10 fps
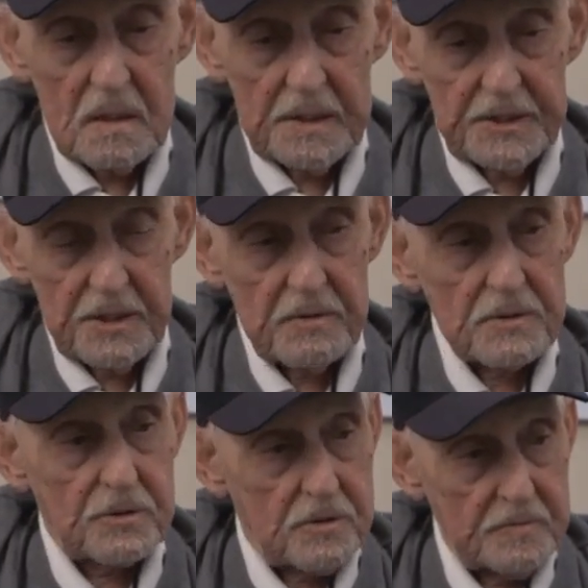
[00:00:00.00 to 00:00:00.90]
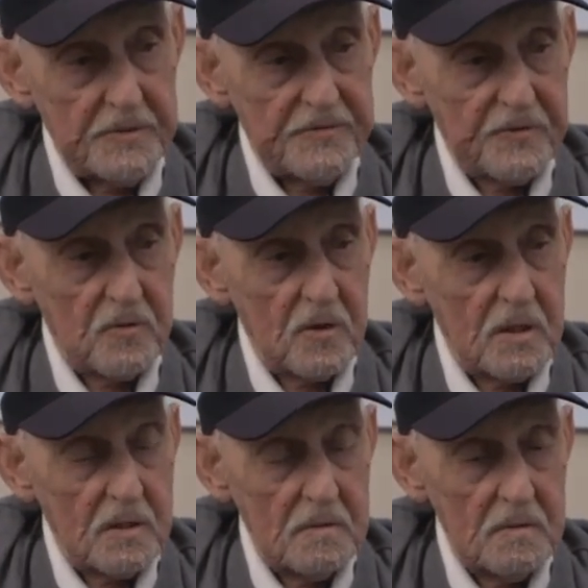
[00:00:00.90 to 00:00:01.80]
a year or two
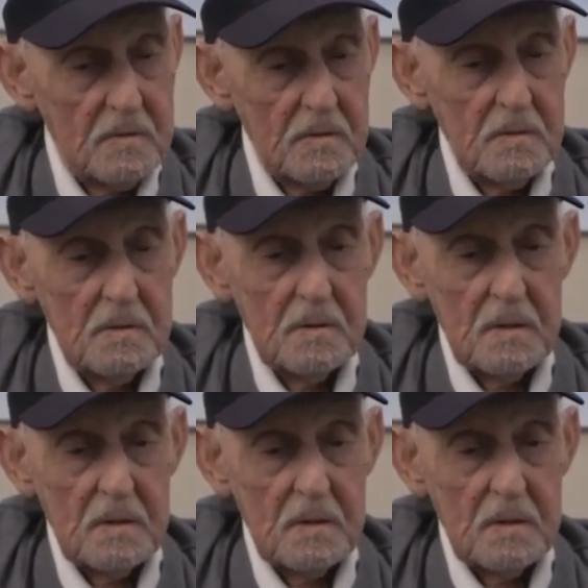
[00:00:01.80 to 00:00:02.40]
before. Okay.